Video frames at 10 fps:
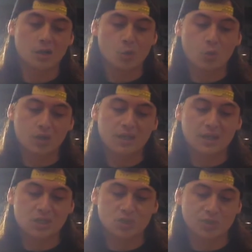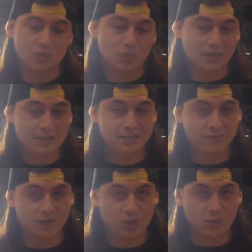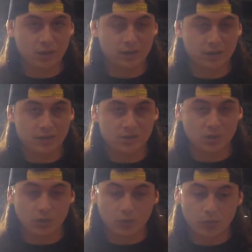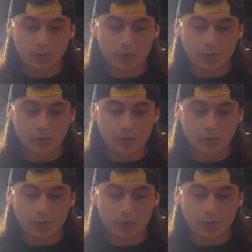You want to get to it relatively quickly, so